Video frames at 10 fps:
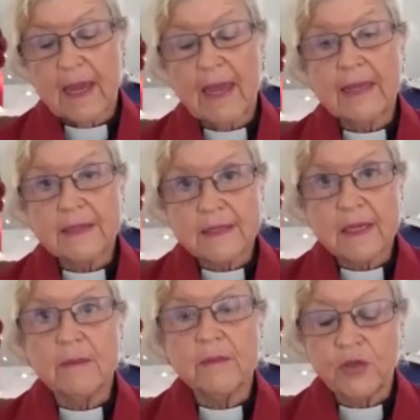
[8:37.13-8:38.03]
and
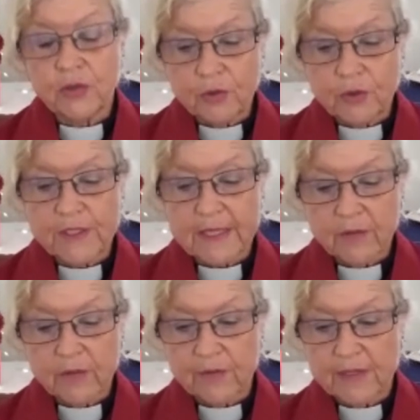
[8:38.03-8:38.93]
some huge
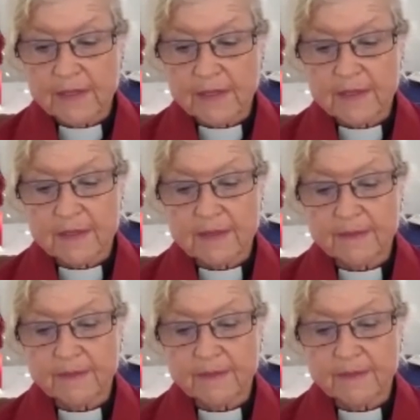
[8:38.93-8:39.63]
sacrifices.